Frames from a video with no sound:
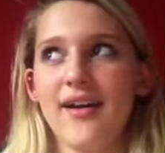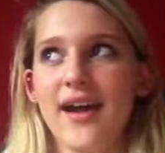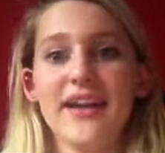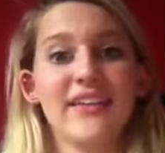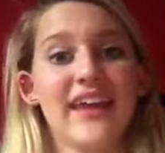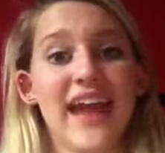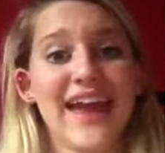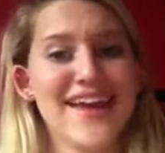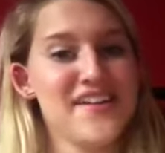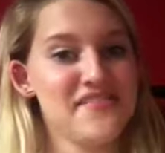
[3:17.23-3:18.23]
and I
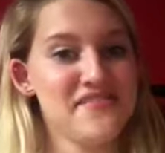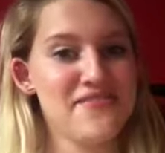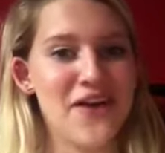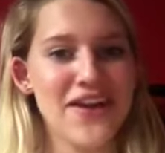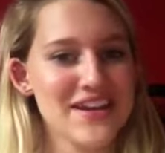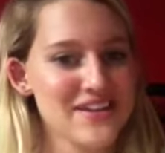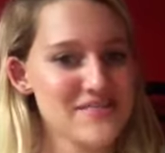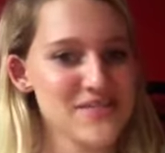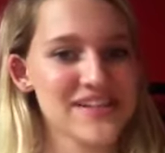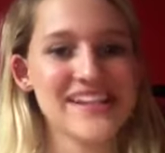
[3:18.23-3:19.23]
had fun.
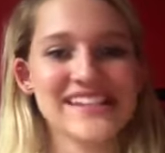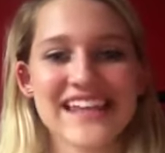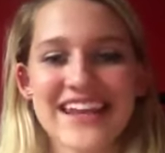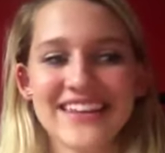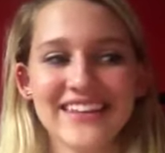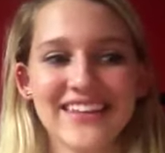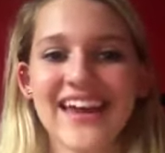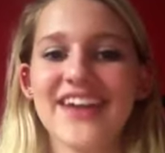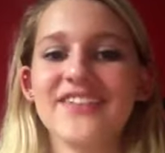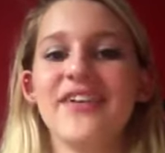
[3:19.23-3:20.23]
But it's kind of like the
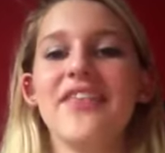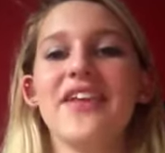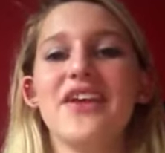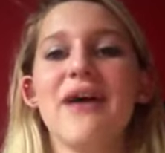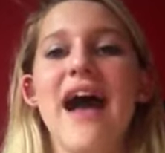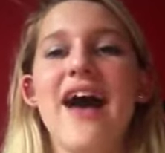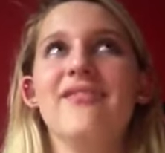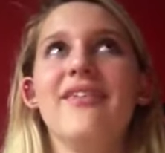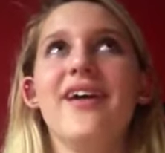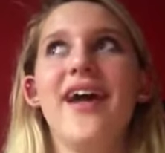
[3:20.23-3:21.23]
kind of fun that you
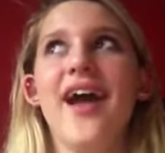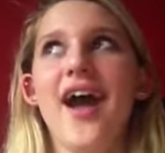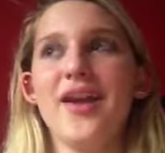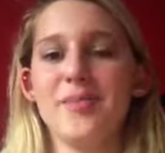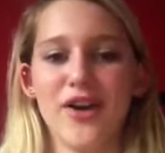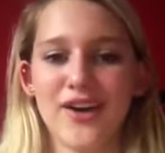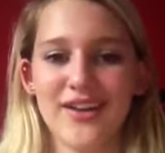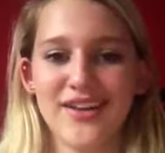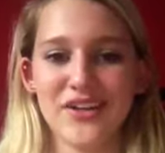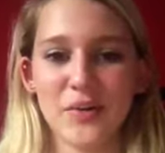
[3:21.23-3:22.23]
have at a
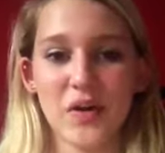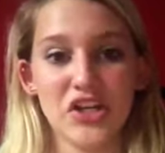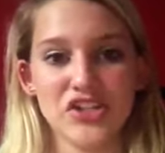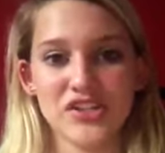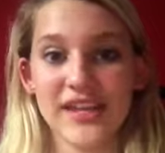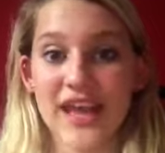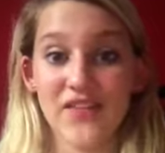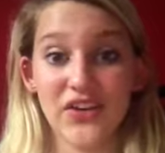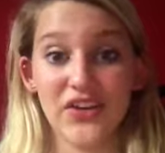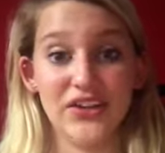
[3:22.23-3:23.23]
party, where you're just
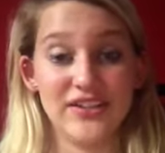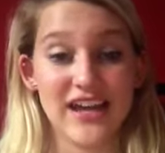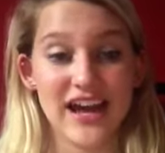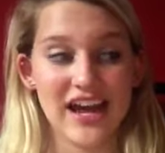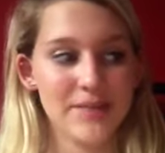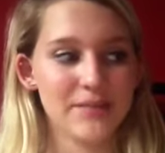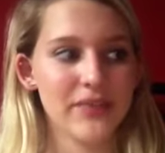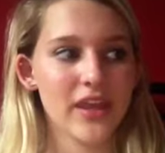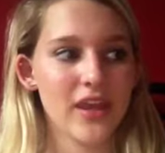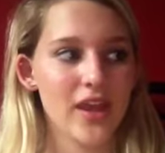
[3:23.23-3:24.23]
having a good time.
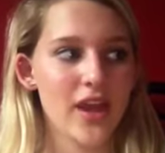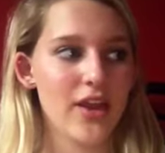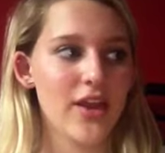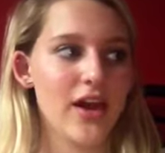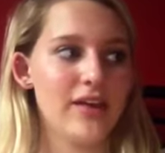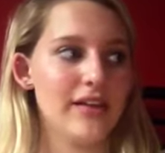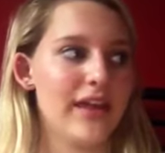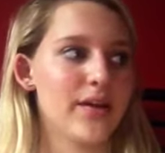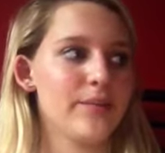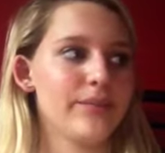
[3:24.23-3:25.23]
Not
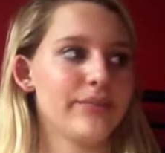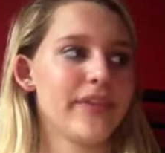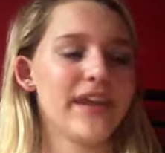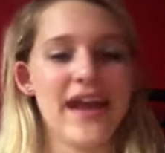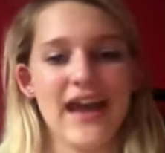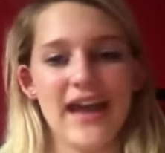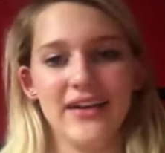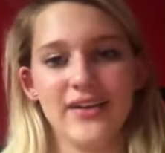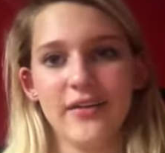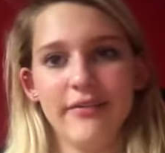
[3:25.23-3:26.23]
the
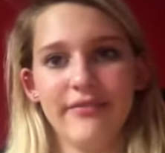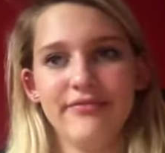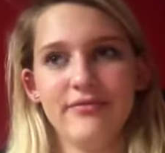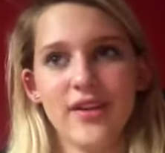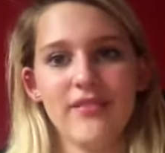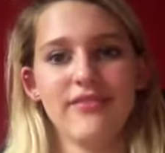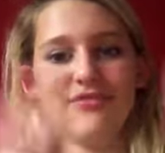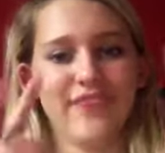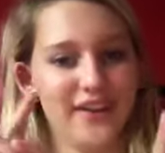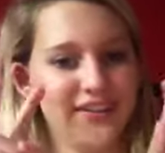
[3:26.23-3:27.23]
kind of
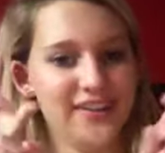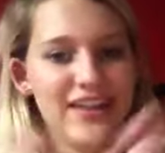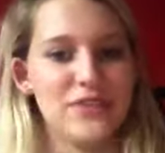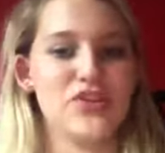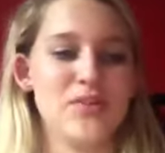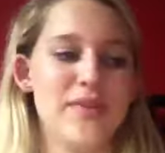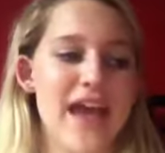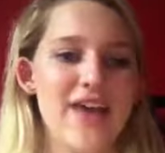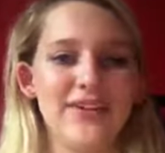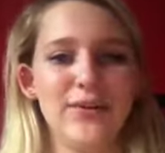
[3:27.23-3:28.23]
fun that you should be
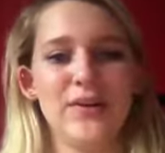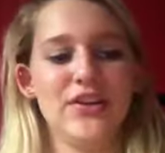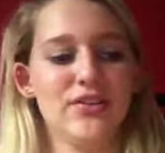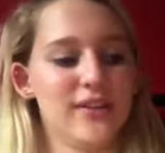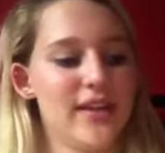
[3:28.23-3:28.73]
having when you're